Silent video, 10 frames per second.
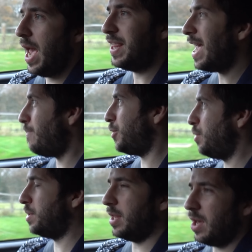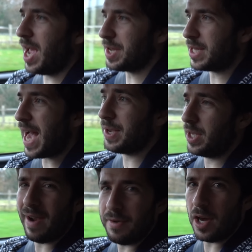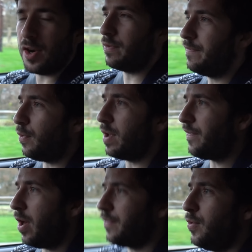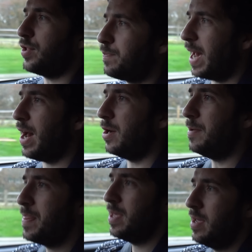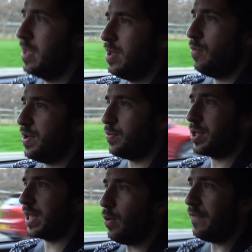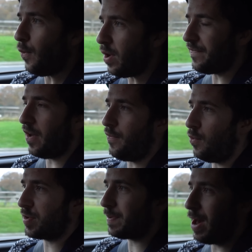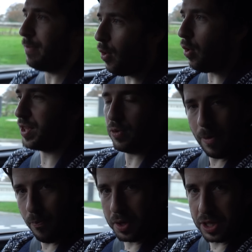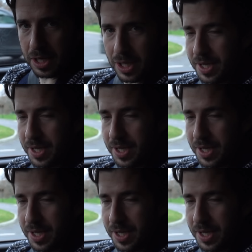And that produces at standard around 145 horsepower, which was still 45 horsepower more than the 1.6